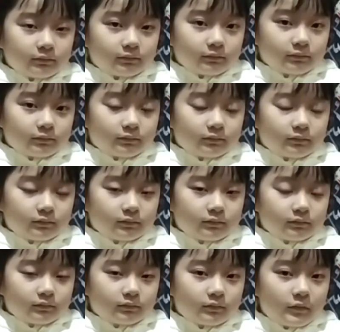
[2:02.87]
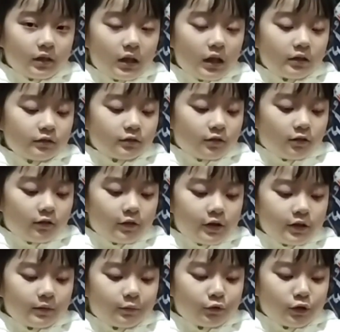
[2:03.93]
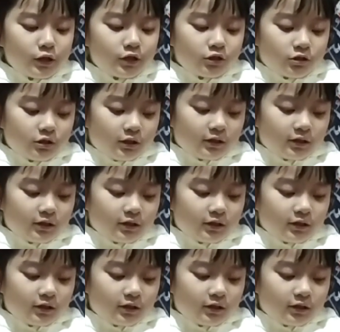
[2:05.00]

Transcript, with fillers: over the bridge. It's over the bridge.